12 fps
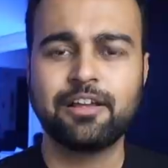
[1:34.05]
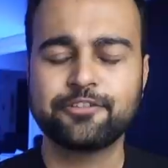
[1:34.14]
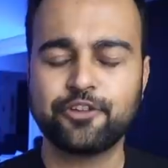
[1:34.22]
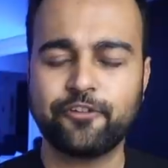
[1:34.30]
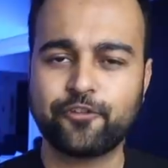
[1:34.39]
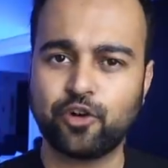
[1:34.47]

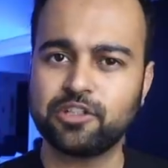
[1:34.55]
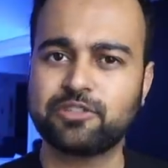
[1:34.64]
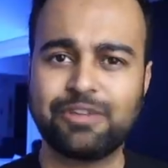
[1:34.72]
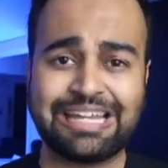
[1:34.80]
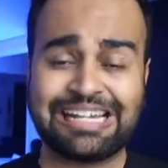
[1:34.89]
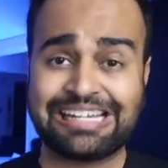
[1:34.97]
So of course,
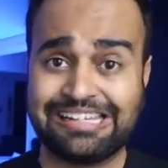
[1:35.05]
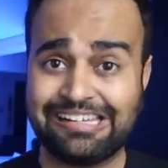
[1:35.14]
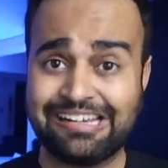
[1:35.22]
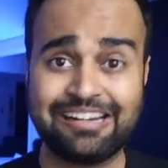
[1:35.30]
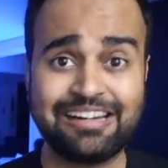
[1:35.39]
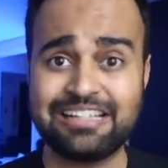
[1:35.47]
we can
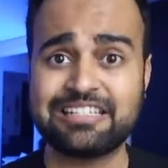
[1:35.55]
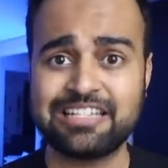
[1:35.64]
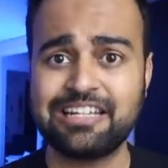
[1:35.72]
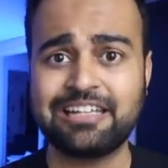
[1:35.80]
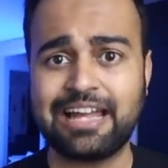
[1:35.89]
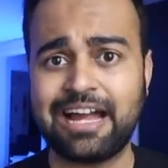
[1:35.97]
clearly
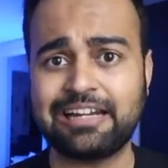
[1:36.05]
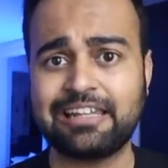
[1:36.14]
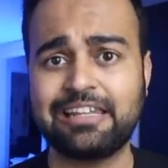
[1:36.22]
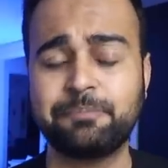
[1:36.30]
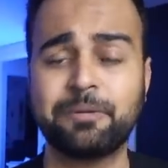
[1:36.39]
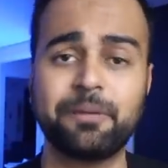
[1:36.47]
see
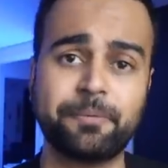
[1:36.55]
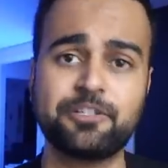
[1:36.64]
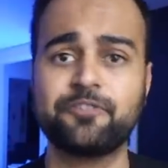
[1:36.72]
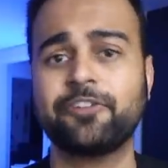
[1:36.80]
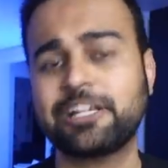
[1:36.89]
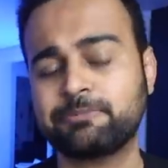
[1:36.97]
that the purpose
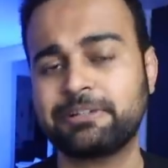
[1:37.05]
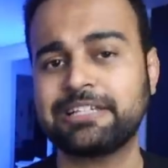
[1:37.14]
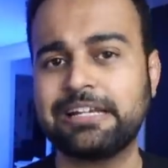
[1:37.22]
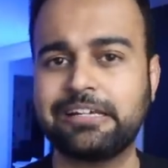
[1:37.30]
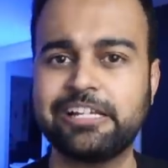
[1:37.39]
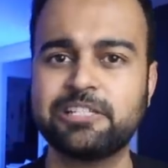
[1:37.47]
of Express
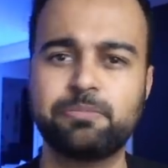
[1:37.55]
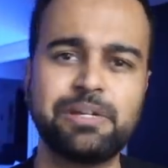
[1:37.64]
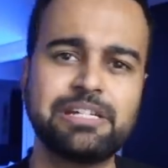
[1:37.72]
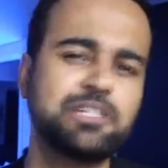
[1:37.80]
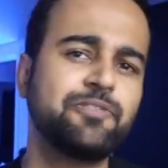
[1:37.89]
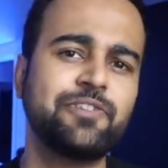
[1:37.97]
Entry is
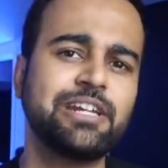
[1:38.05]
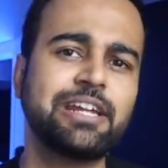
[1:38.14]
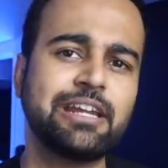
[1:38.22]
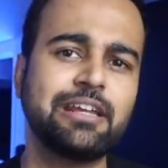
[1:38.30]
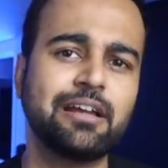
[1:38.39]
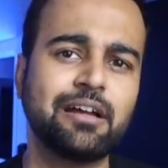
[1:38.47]
being
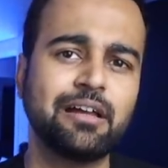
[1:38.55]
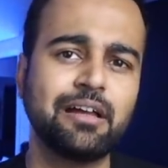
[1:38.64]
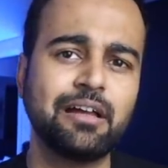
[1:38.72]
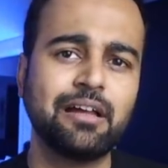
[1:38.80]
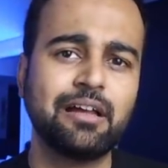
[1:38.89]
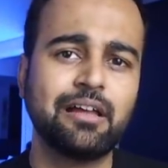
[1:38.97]
defeated here,
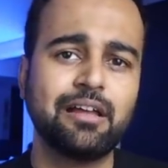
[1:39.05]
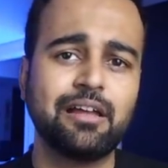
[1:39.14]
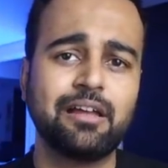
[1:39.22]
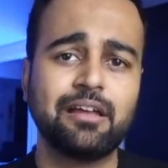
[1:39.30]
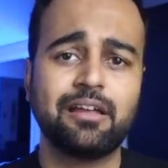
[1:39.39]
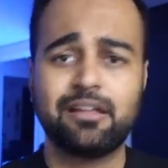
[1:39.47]

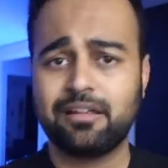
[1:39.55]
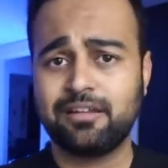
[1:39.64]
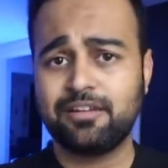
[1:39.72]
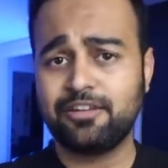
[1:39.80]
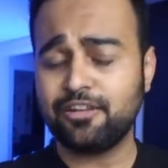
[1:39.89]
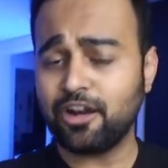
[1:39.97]

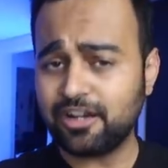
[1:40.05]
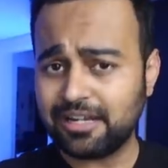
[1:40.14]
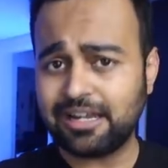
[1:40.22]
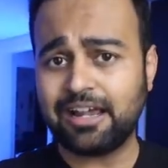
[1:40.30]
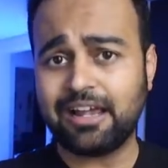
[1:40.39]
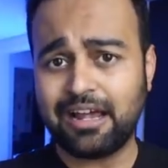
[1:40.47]

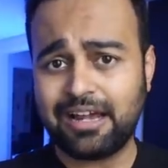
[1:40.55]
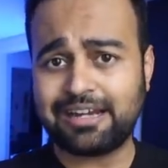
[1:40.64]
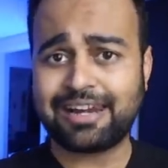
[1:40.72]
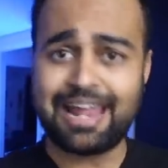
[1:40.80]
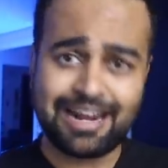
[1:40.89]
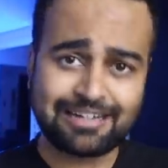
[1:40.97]
not
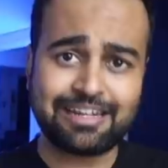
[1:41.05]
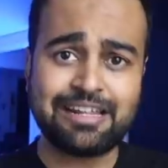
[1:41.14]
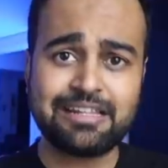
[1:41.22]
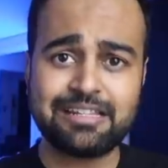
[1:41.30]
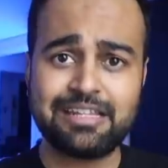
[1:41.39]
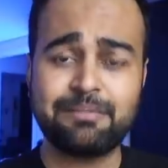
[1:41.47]

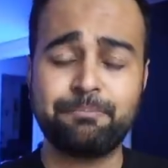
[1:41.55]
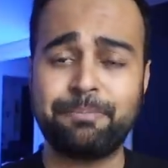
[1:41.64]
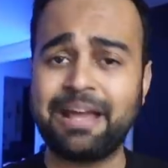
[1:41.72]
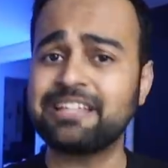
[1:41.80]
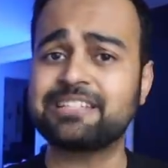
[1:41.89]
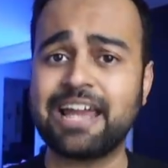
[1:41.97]
attracting the
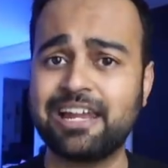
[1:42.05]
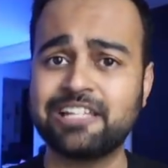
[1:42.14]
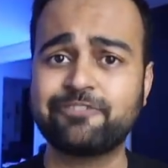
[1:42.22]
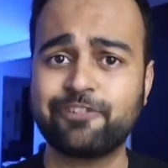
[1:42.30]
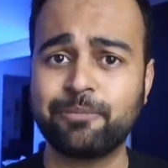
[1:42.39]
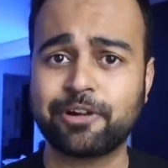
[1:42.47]
best
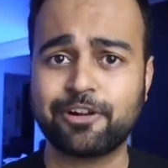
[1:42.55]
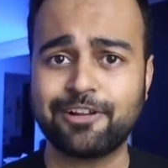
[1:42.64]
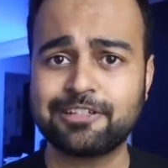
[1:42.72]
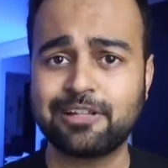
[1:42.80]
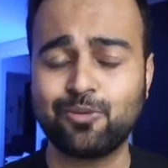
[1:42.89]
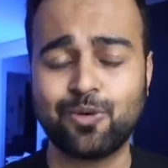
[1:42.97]
talents from
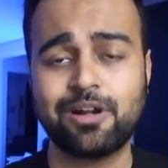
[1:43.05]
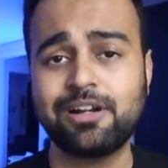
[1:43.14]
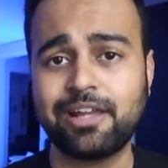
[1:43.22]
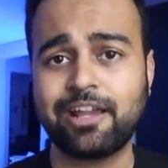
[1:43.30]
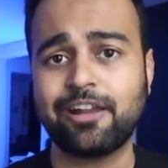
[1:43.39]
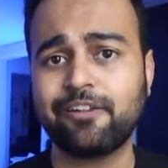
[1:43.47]
across the
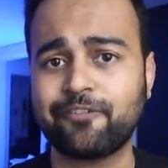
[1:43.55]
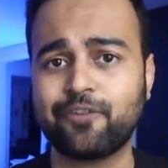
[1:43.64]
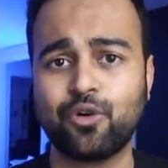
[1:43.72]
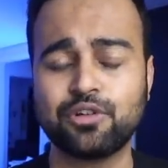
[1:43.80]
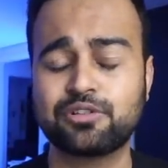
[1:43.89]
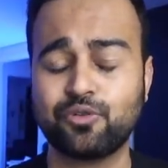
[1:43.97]
world, and of
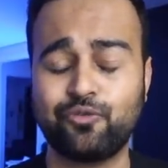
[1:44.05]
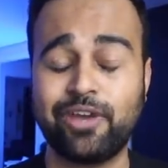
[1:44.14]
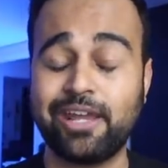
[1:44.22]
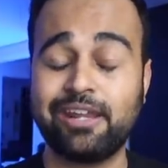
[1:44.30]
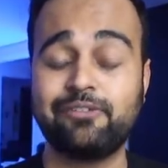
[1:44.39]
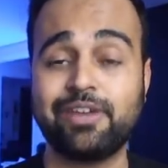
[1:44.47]
course,
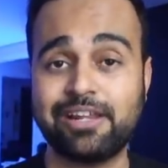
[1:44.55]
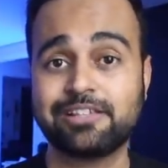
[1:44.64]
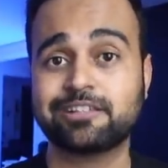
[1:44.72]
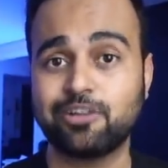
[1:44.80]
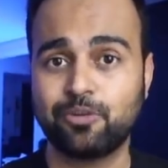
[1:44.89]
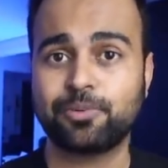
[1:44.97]
very, very
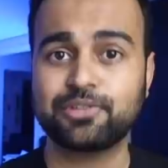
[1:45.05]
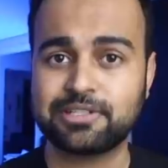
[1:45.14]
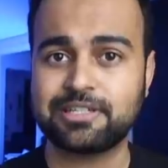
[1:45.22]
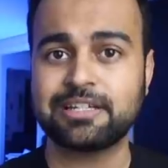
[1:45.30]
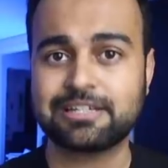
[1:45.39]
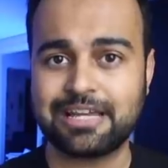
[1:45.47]
slow
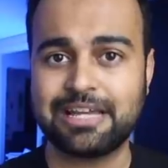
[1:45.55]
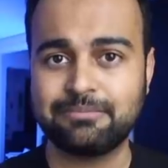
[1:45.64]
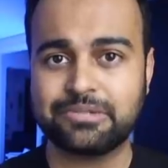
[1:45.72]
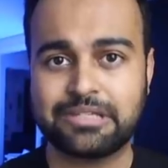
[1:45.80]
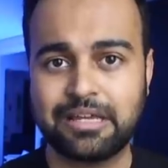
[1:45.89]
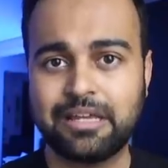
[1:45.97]
processing
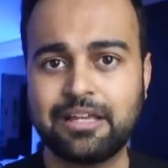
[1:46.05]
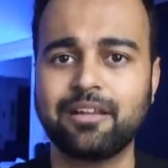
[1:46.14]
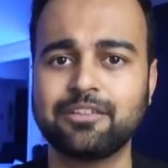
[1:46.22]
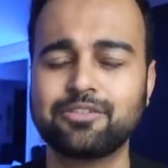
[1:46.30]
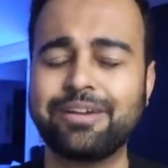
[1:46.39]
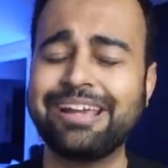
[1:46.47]
times.
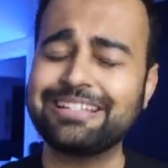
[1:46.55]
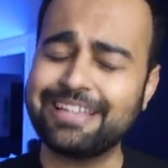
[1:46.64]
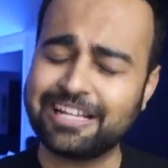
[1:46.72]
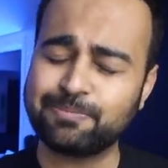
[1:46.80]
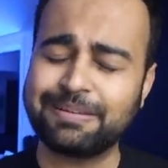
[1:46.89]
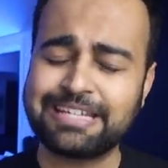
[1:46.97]
So is
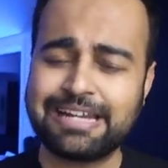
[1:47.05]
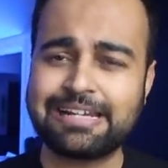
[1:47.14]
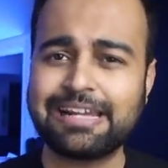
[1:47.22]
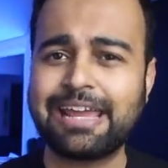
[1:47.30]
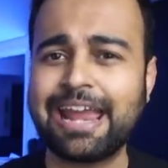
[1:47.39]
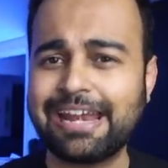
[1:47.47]
Express
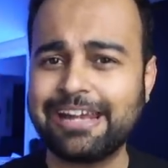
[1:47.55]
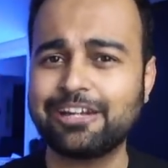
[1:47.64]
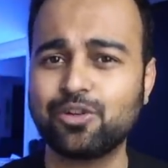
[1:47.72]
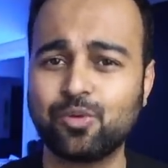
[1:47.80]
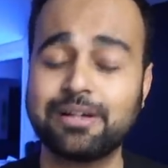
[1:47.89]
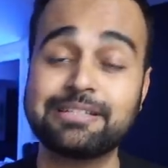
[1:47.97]
Entry
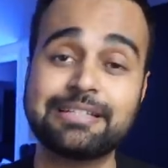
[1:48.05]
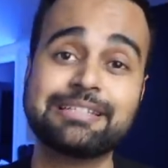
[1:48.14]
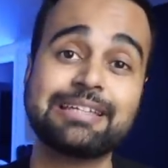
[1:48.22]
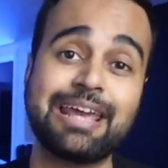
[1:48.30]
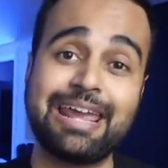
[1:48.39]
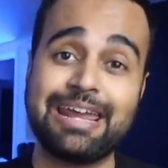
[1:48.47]
heading towards
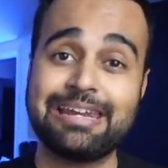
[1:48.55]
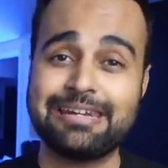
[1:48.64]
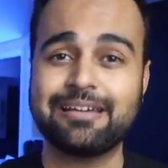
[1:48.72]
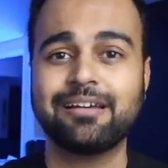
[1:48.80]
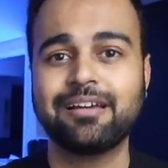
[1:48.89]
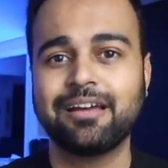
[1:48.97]
its end?